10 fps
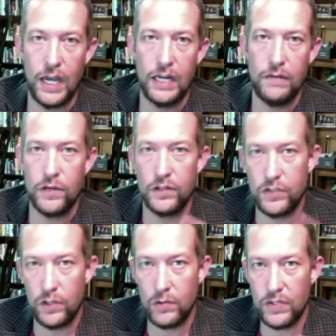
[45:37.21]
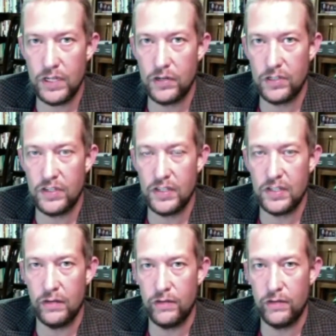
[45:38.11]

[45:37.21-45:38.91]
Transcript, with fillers: And if you're so secret sensitive,